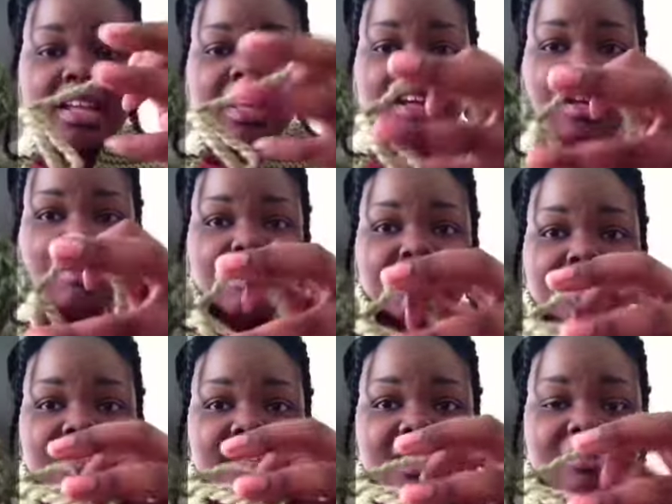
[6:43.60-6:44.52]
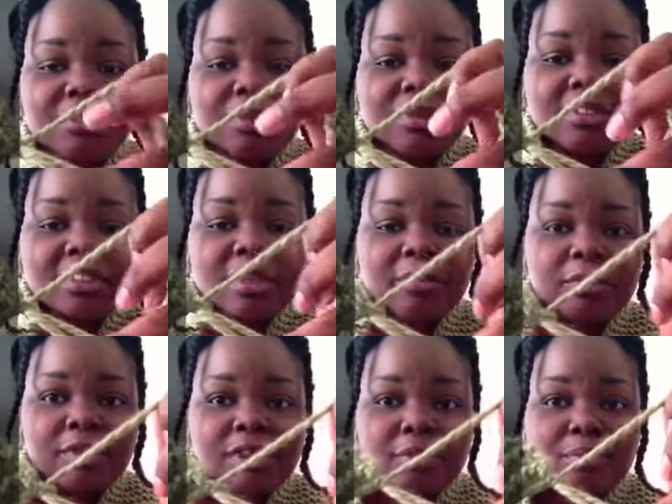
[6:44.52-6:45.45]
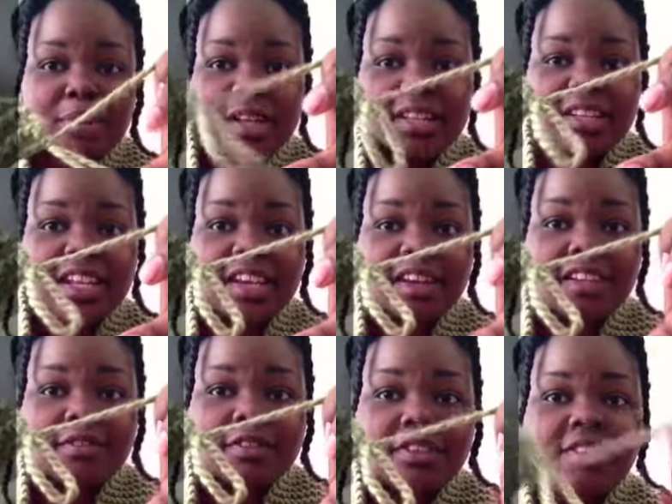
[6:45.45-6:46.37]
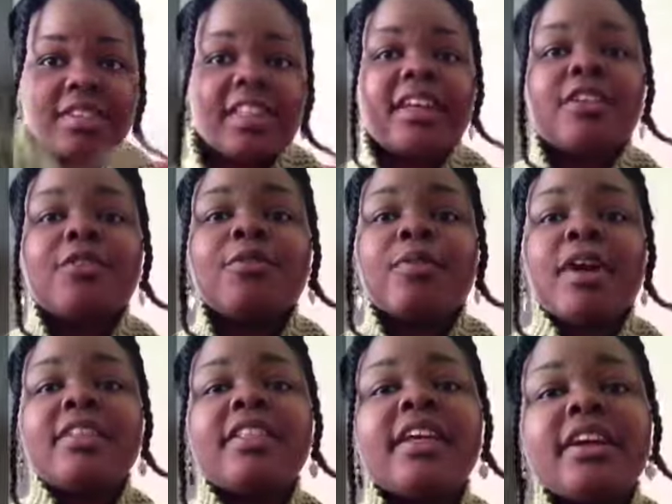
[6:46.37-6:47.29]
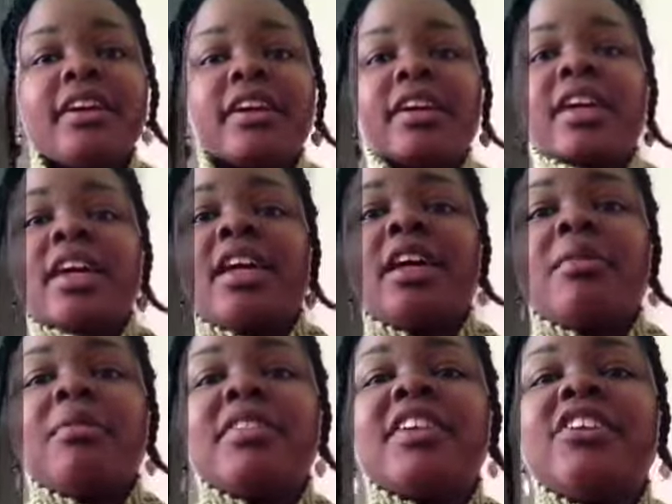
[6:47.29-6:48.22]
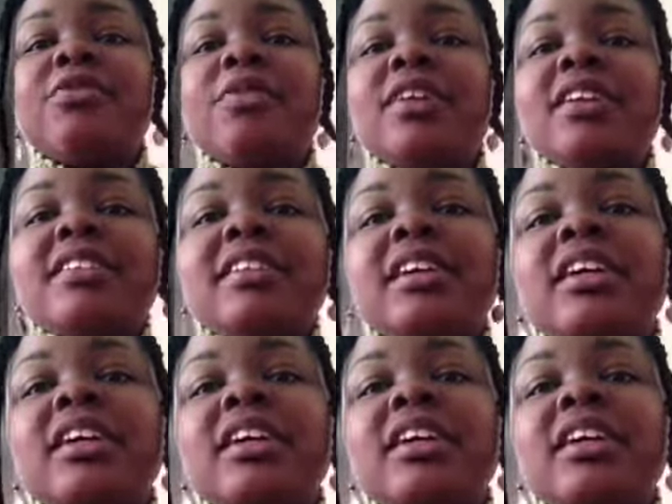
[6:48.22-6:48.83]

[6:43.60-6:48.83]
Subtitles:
I was thinking of doing something with the button here. That's why you see that loop right there. But this one is